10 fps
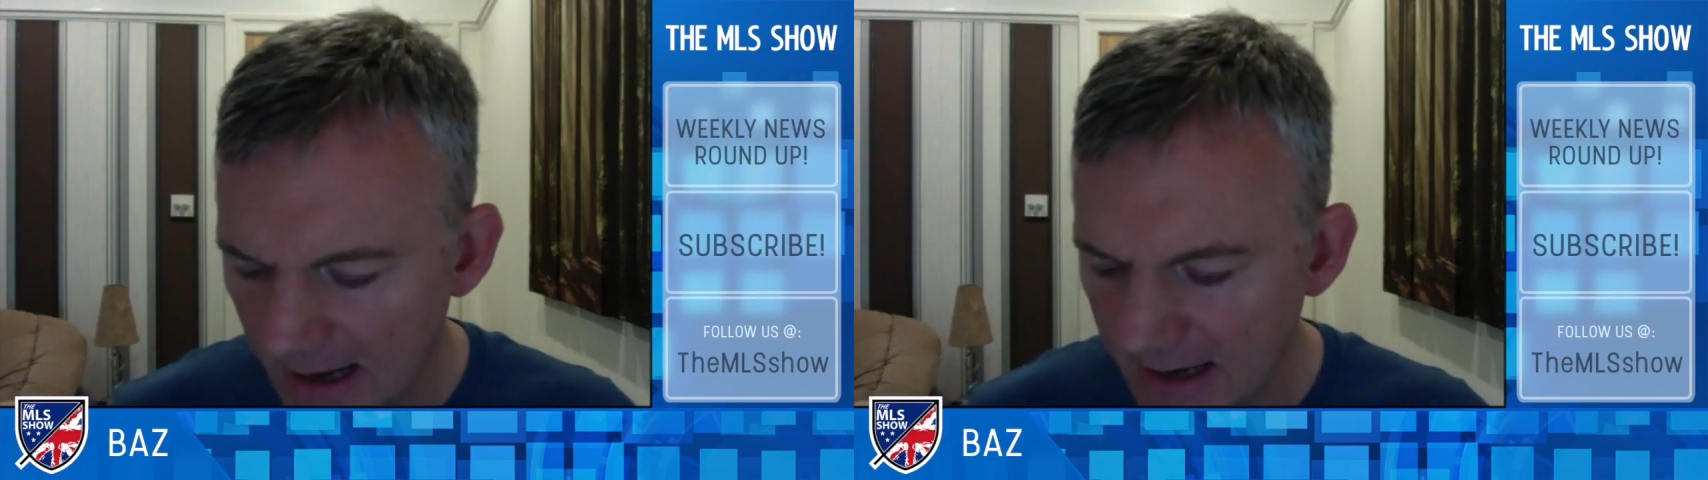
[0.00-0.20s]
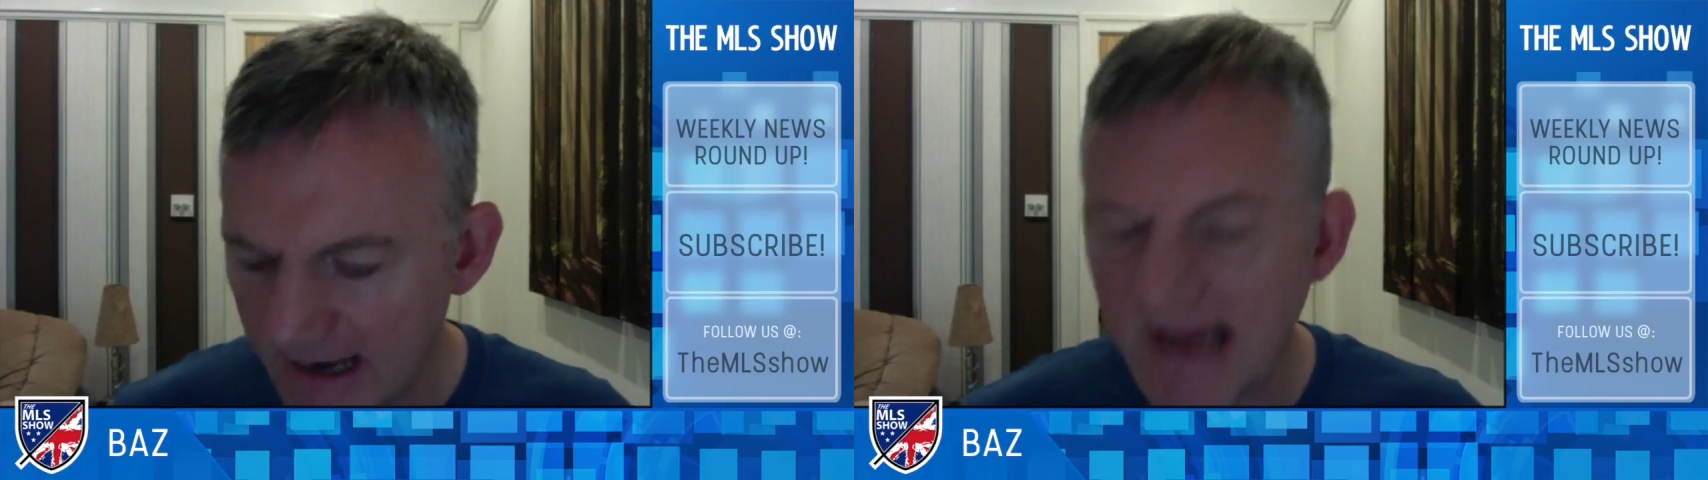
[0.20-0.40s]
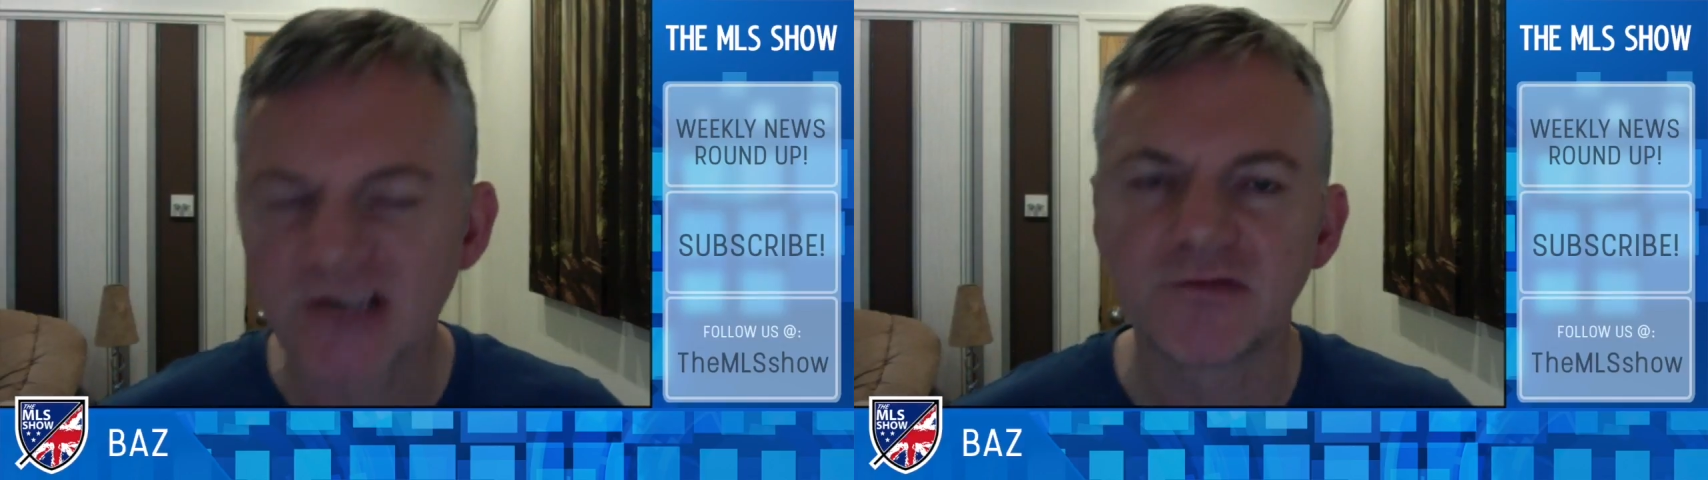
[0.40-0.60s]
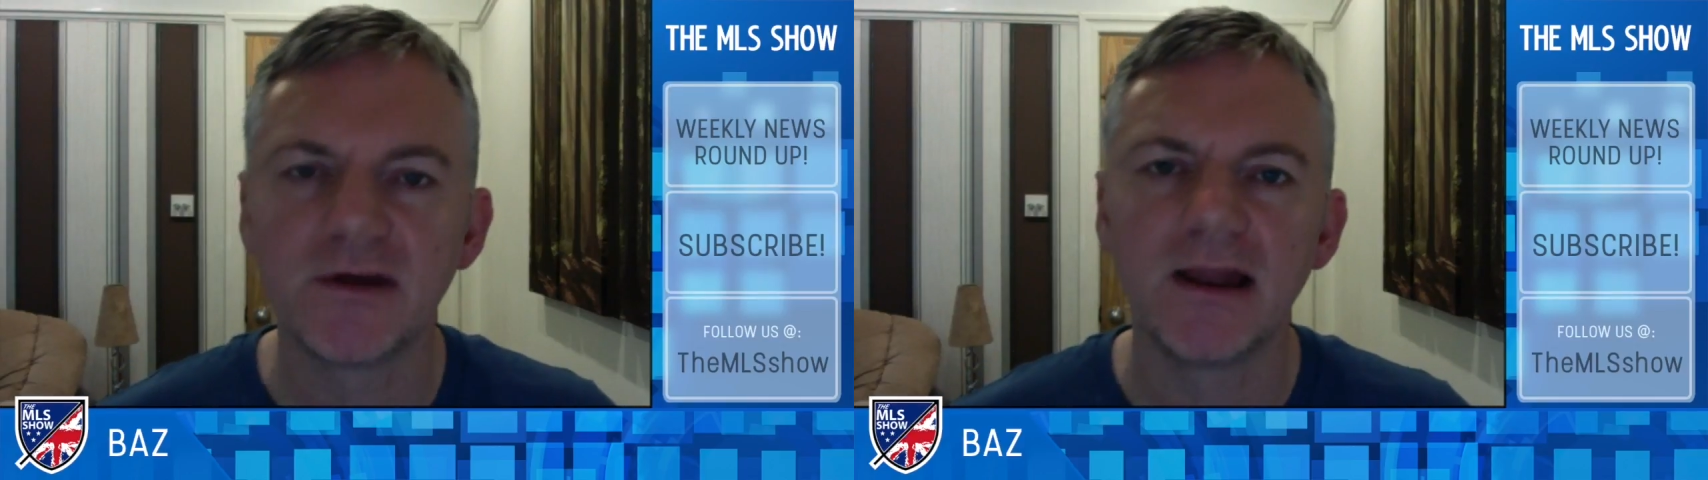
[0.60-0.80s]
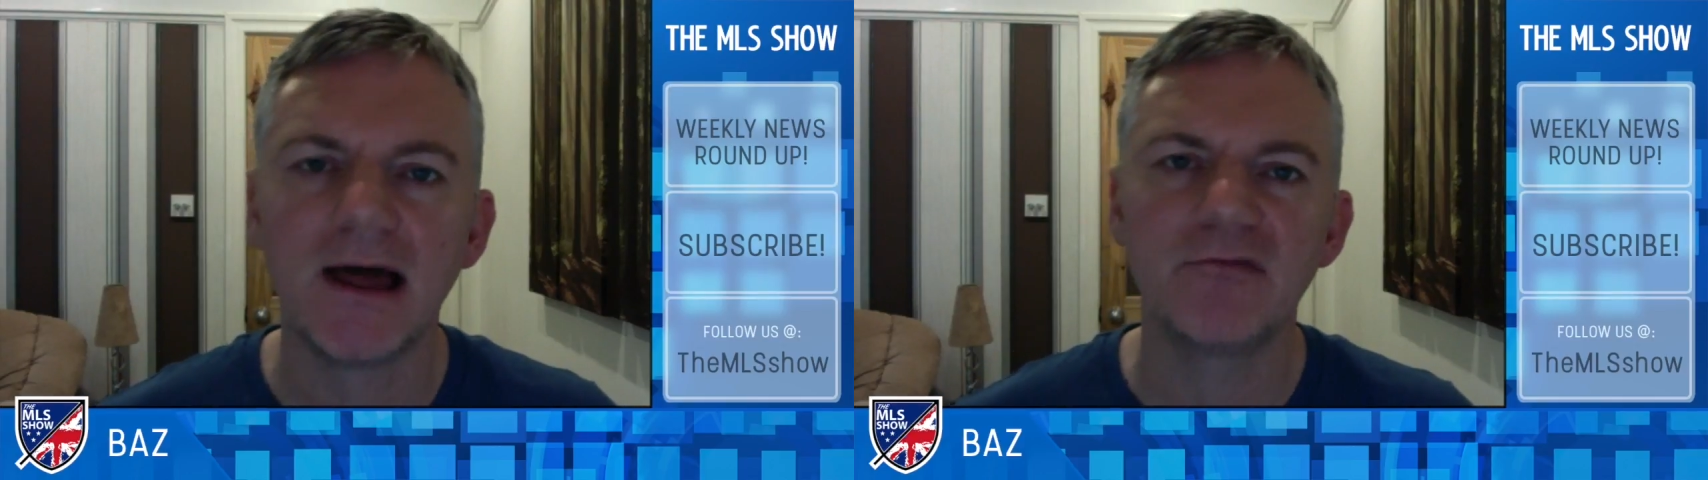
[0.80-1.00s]

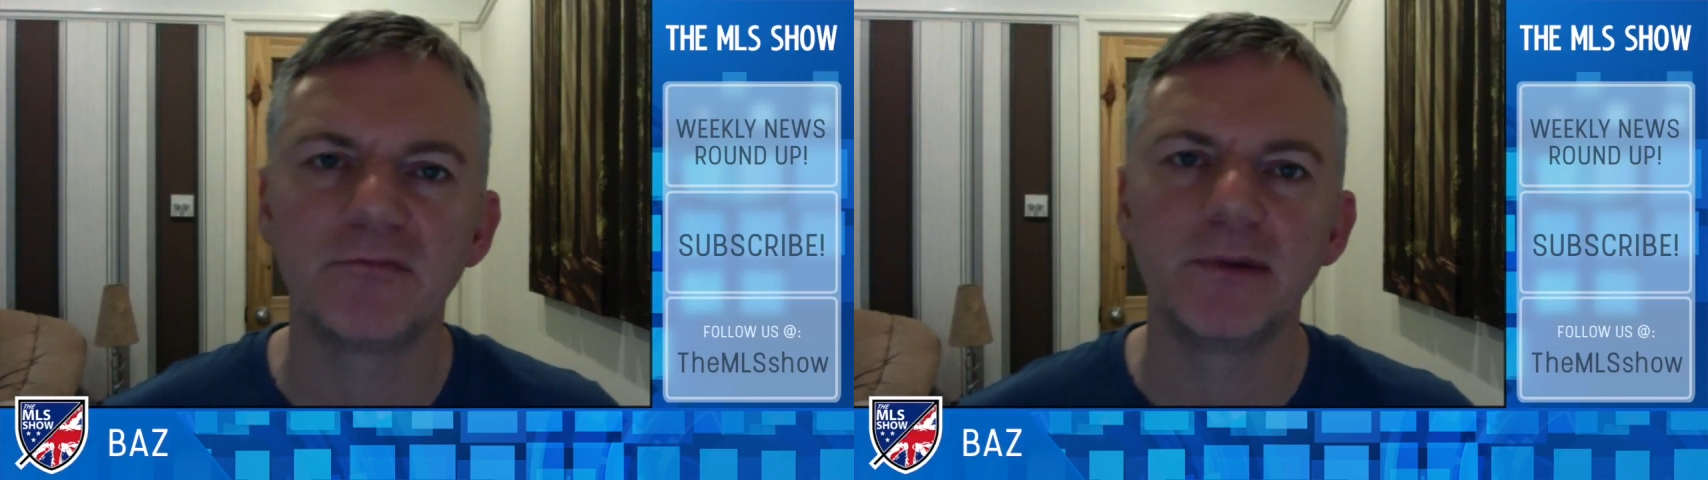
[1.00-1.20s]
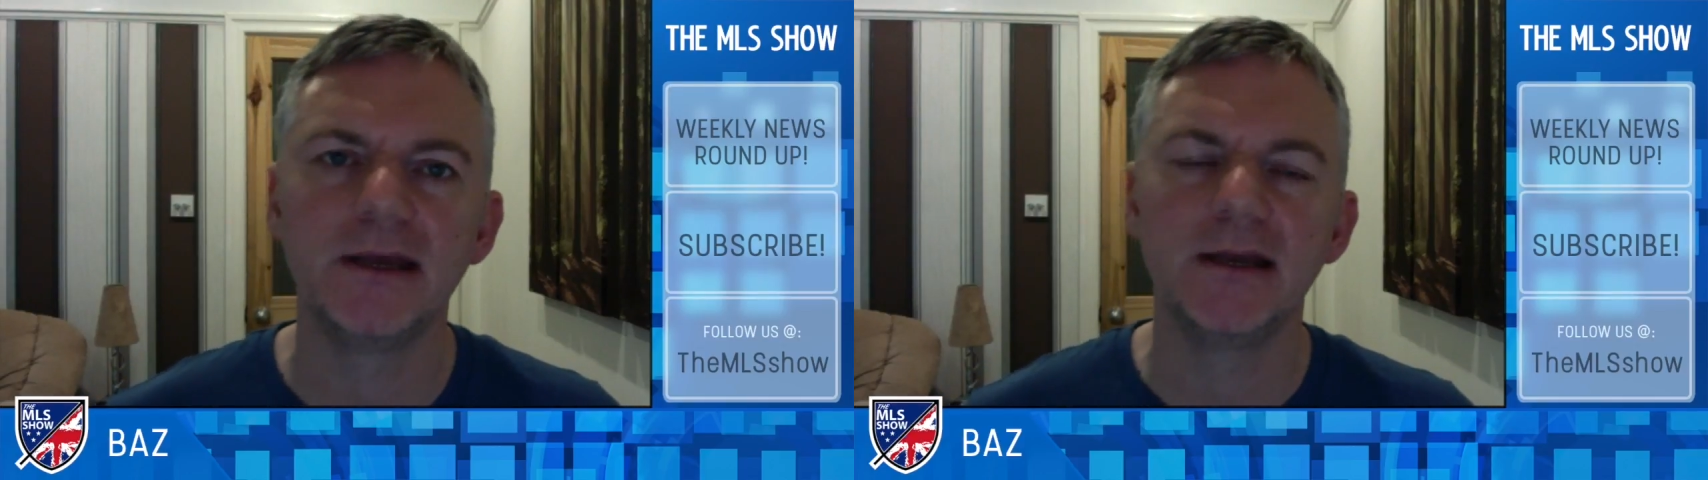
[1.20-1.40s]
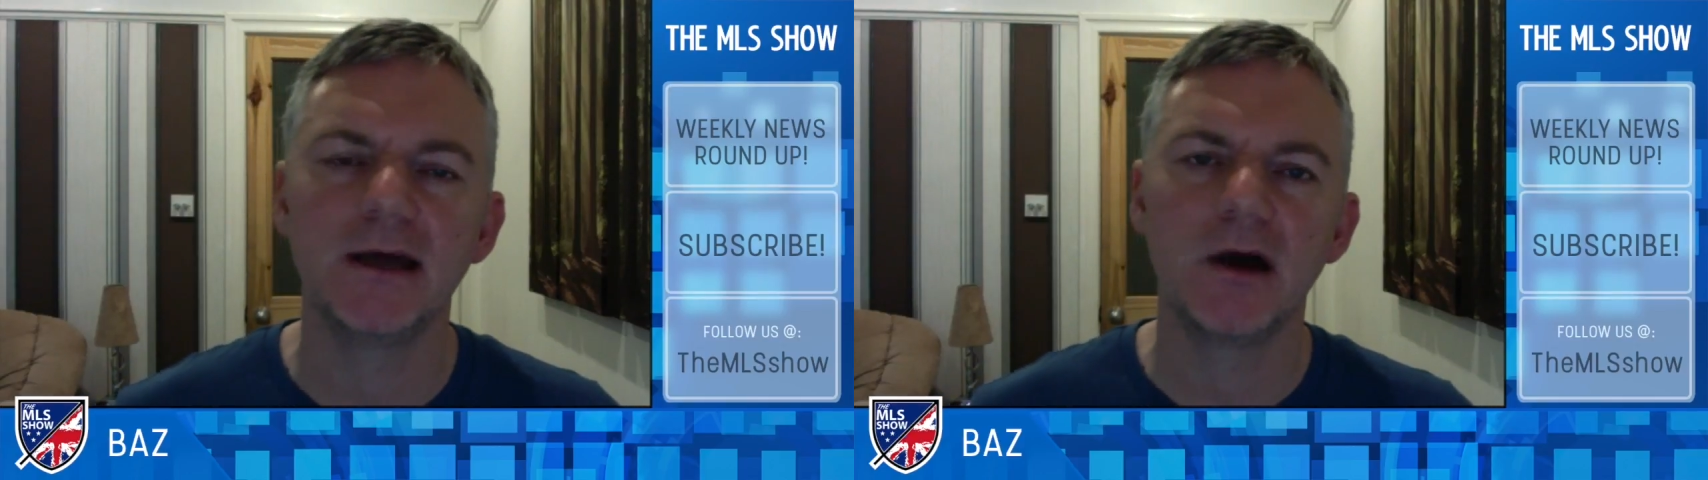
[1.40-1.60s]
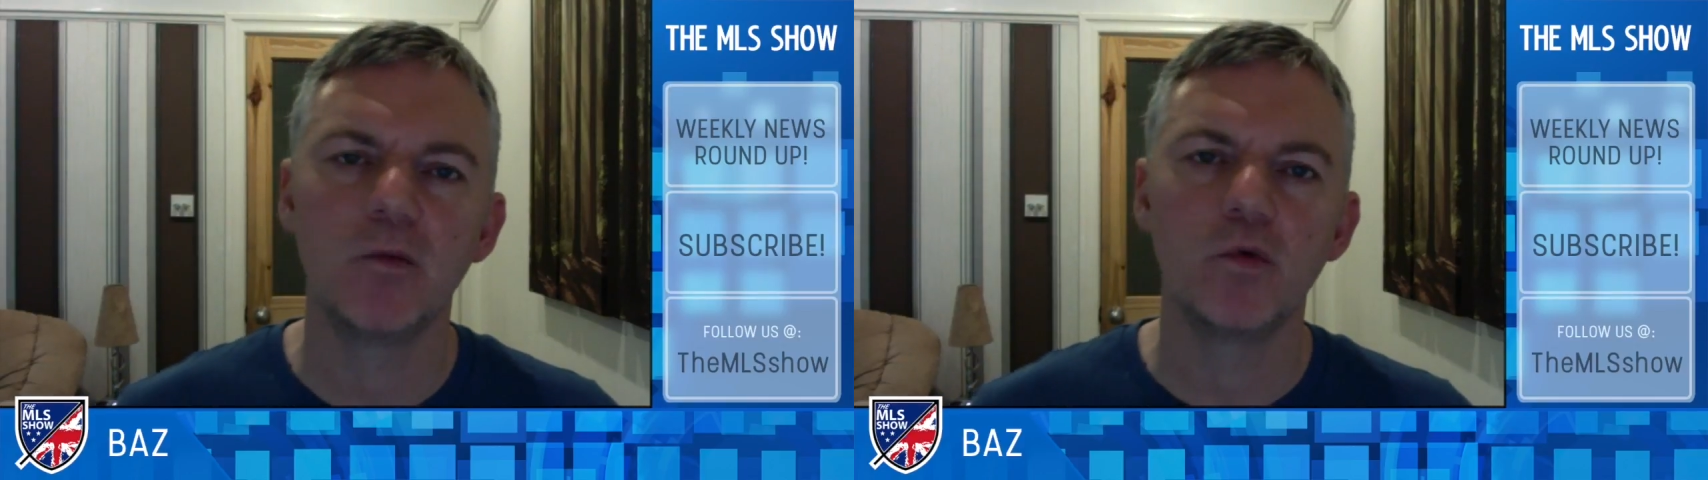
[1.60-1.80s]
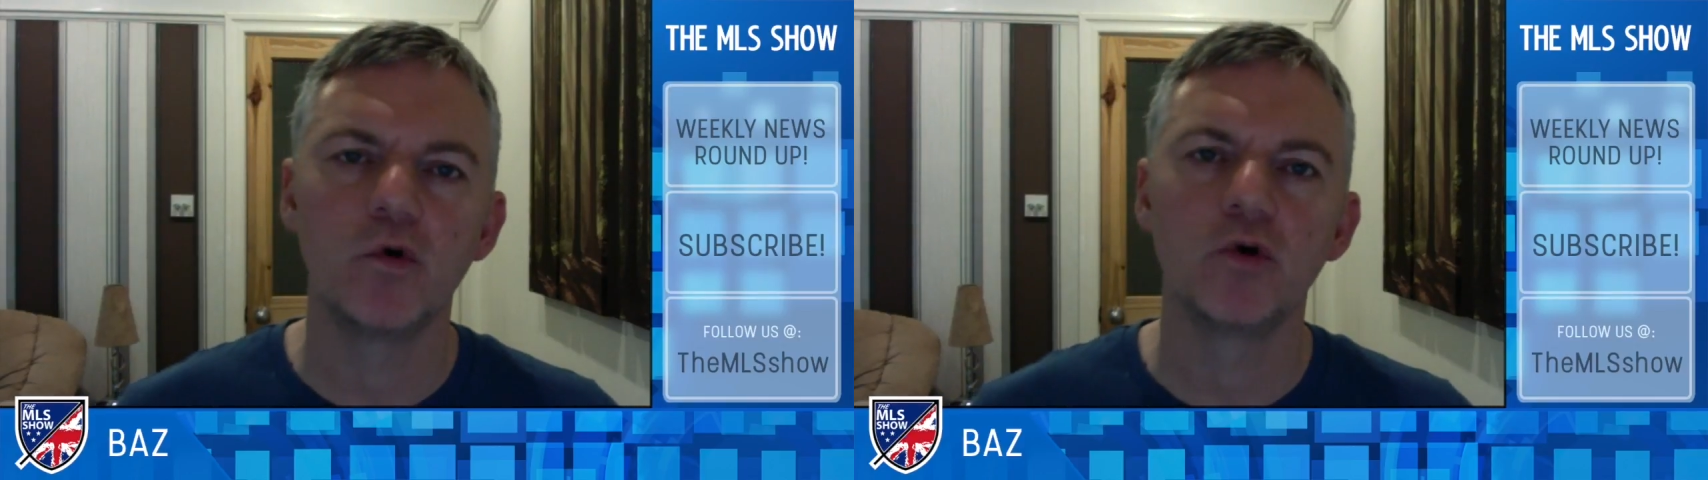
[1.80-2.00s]
Nashville have been
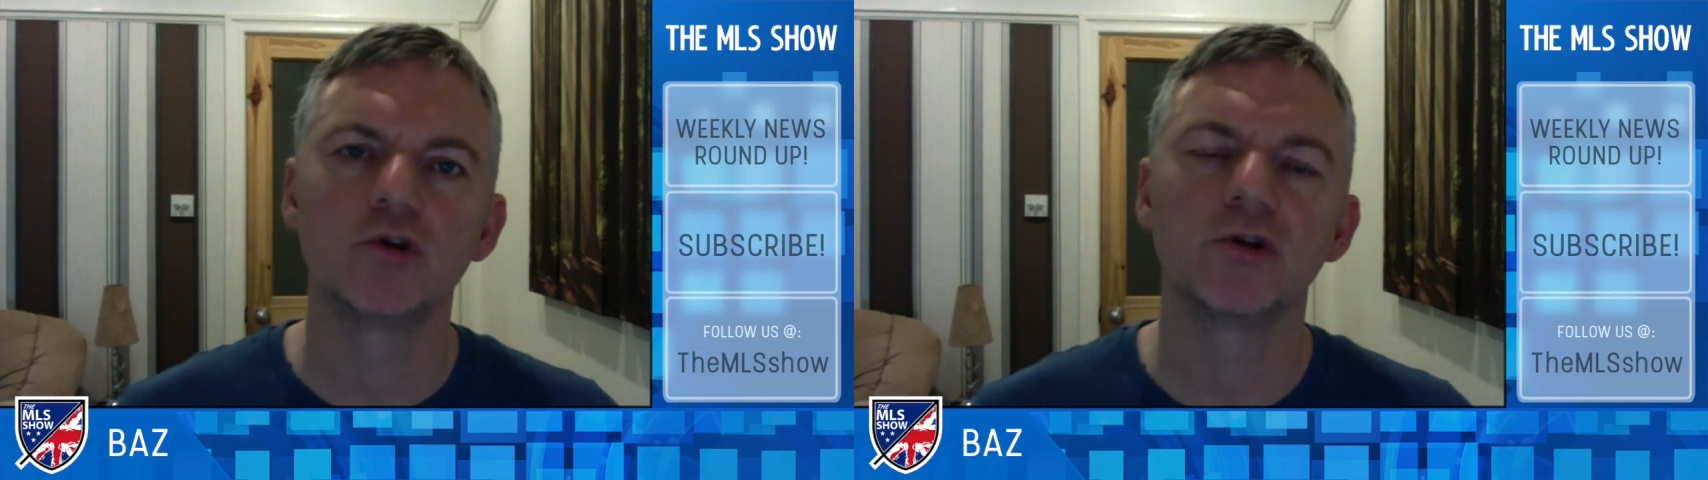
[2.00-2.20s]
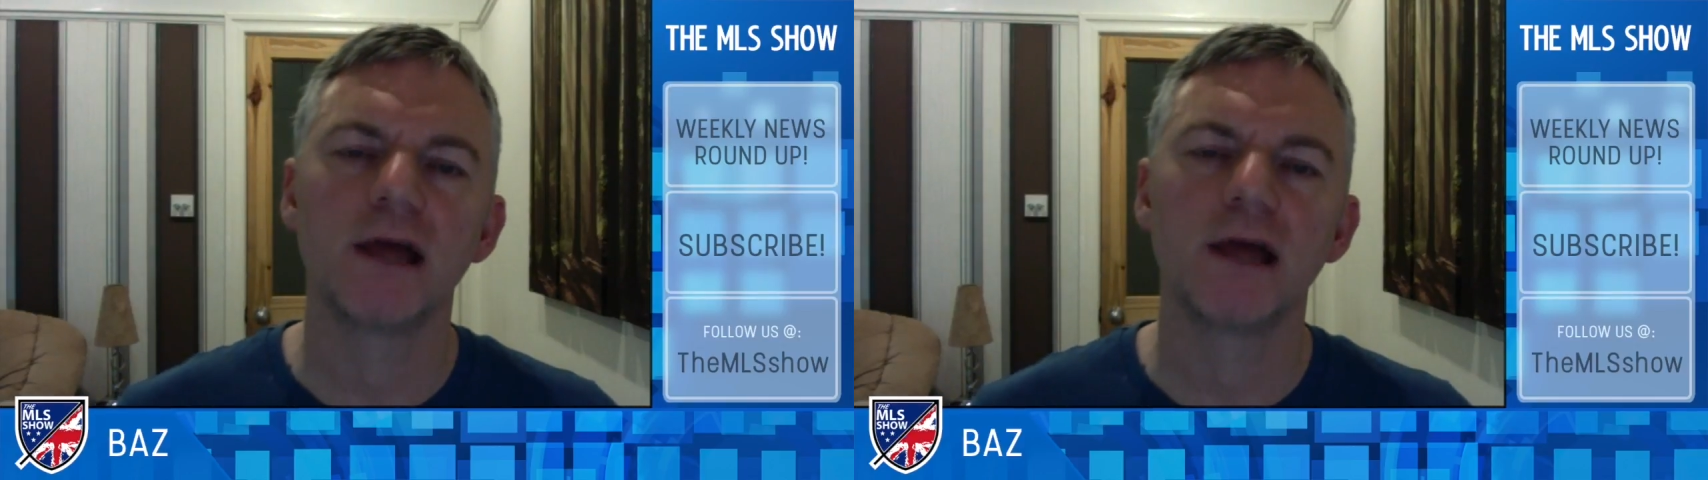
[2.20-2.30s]
awarded